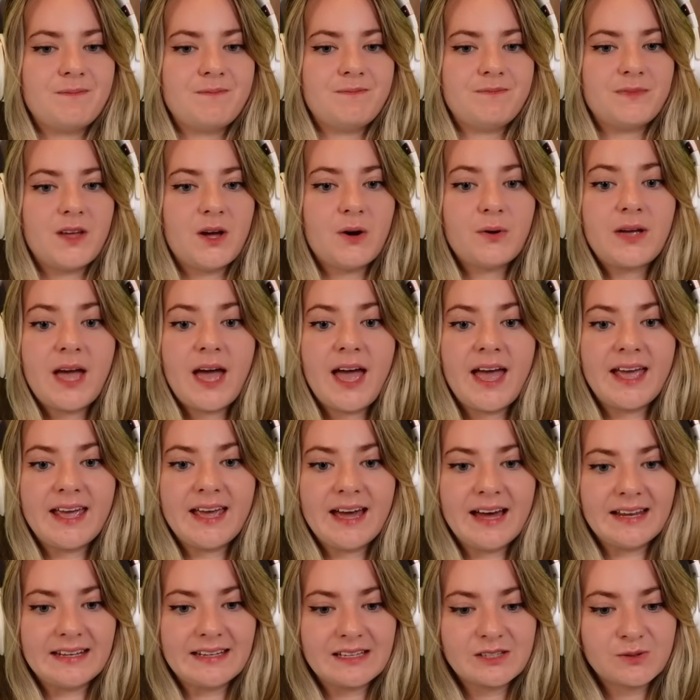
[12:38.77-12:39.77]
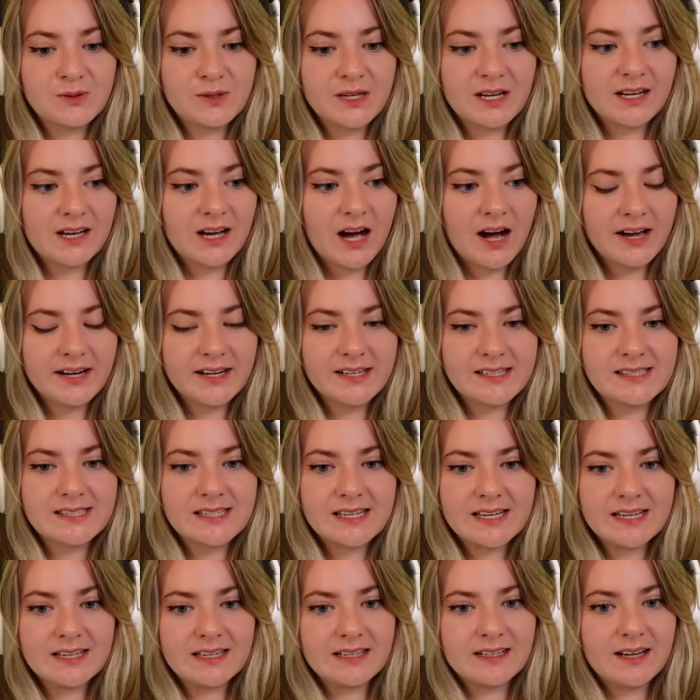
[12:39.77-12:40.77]
Okay, at least we can kind of
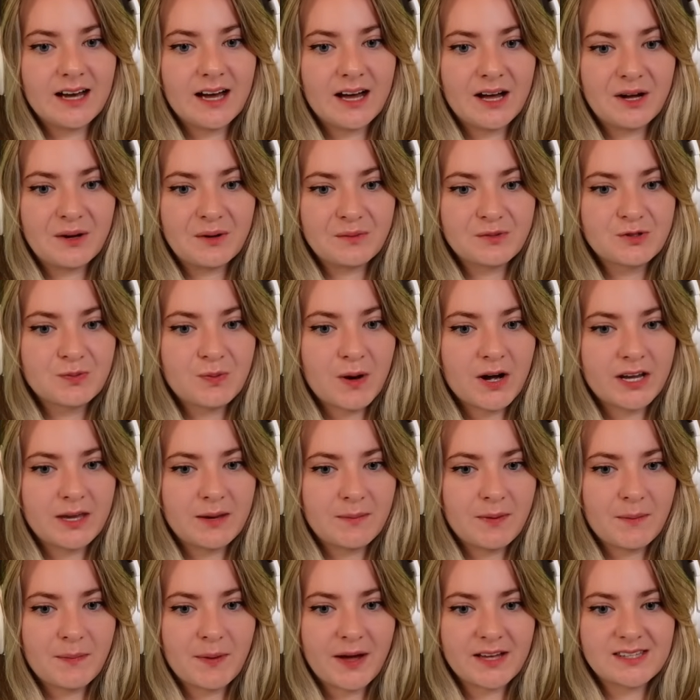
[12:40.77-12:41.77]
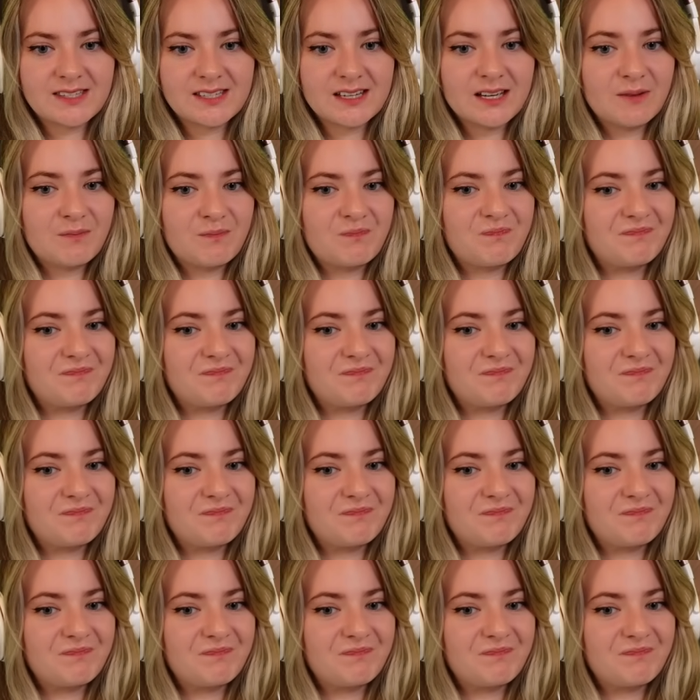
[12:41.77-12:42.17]
see Sparky a bit better.